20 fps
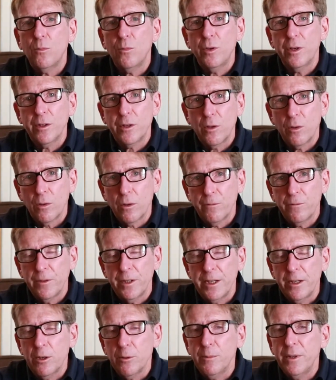with
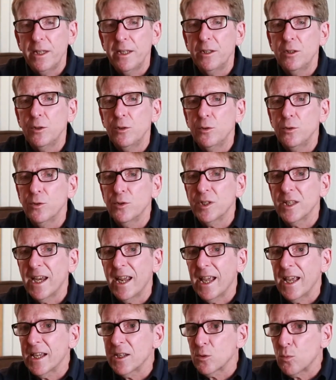chlorpheniramine, use it
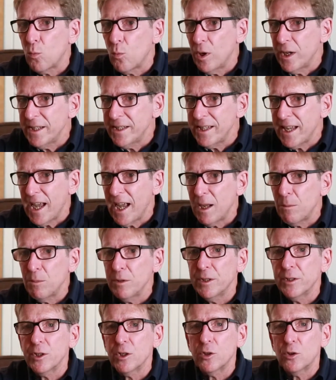as 1
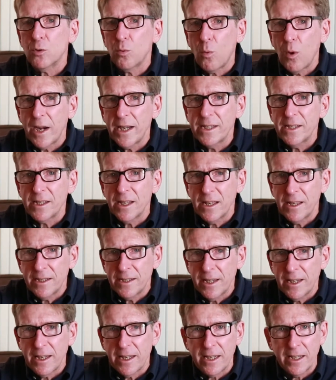tablet twice a
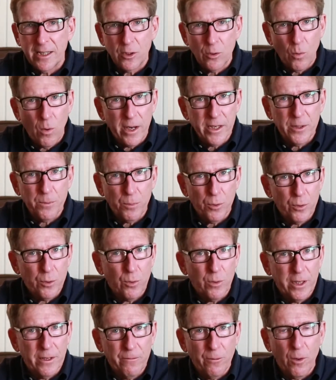day, twice per
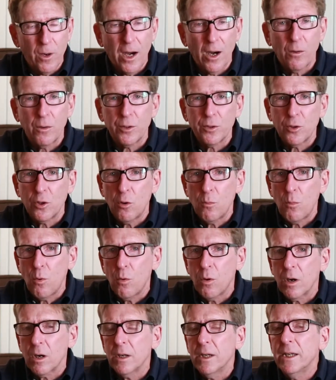24 hours, no
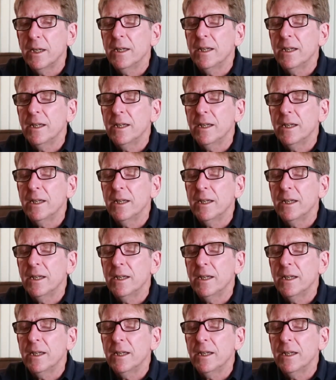more.